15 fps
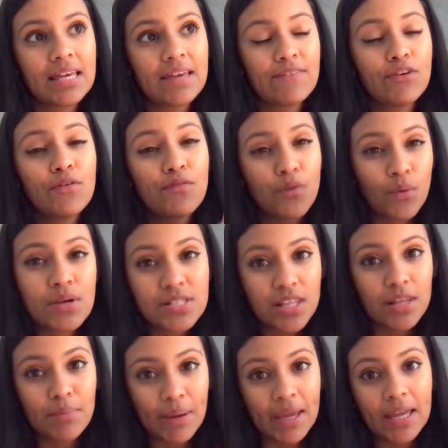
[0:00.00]
if you focus
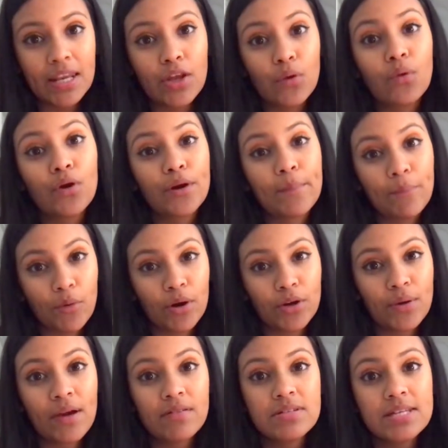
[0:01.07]
on the pain, it'll hurt more. You
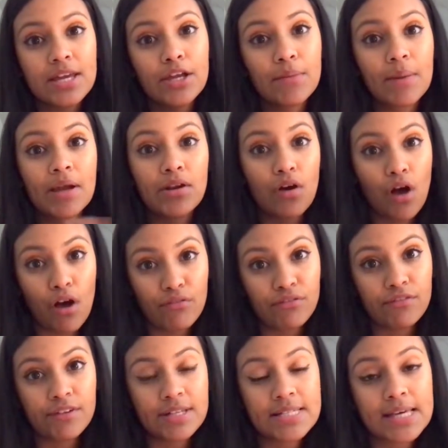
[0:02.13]
have to get your mind off
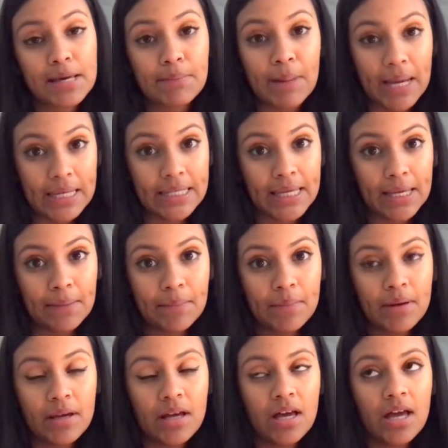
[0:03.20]
of it. It's like a mind game.
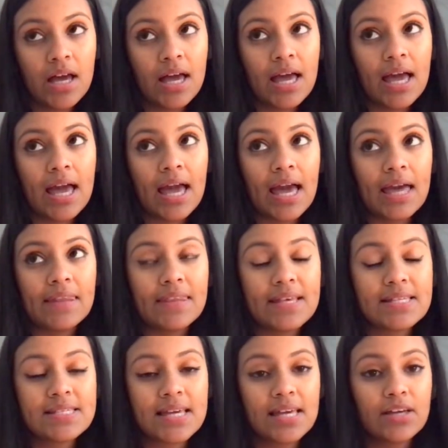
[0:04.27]
And they
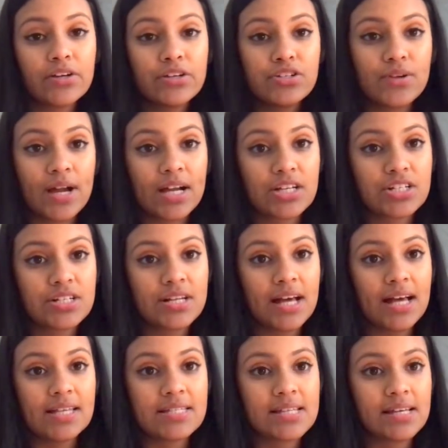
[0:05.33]
say a contraction
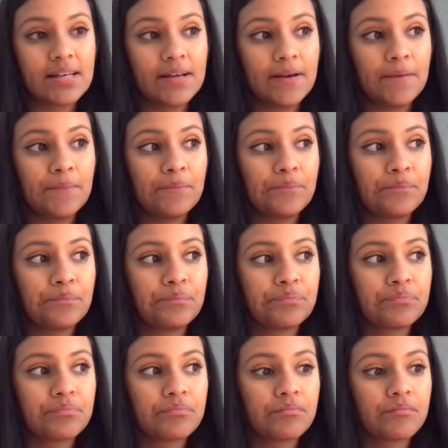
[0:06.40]
has like
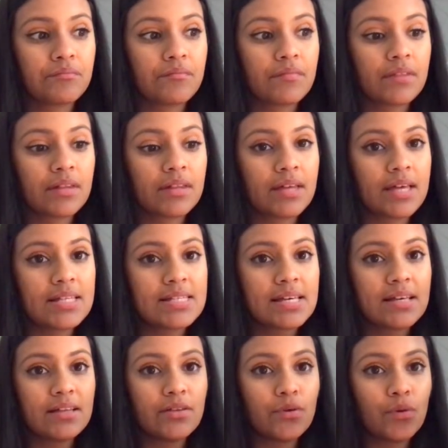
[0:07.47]
it's
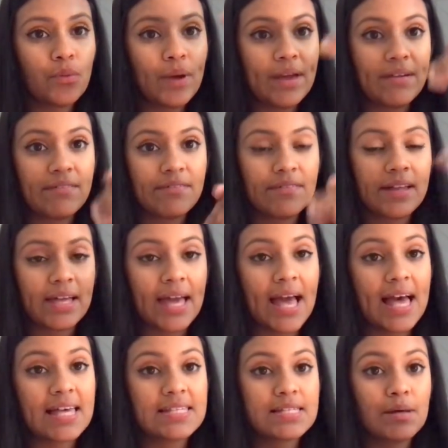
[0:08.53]
like a little wave. Like, it
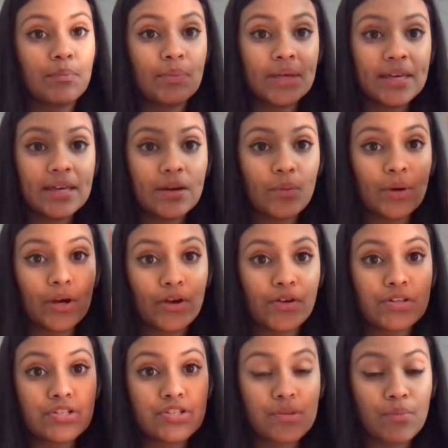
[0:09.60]
has a peak where it
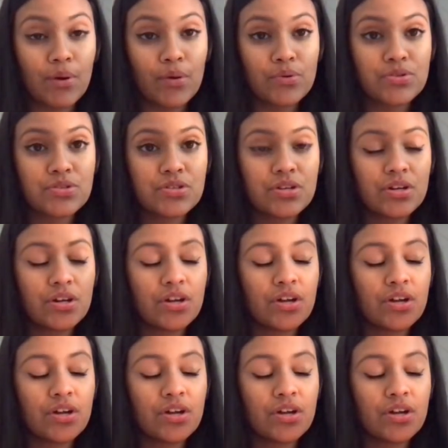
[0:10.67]
hurts the most.